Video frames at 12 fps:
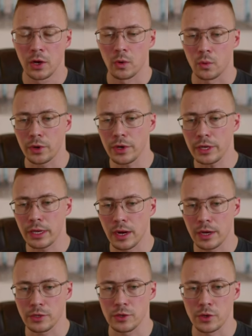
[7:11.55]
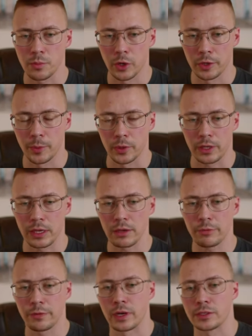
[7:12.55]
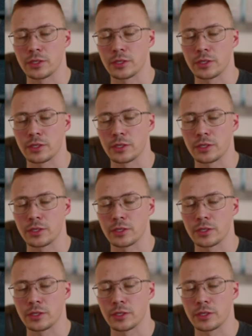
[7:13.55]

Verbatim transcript: or you can also do multiple key files.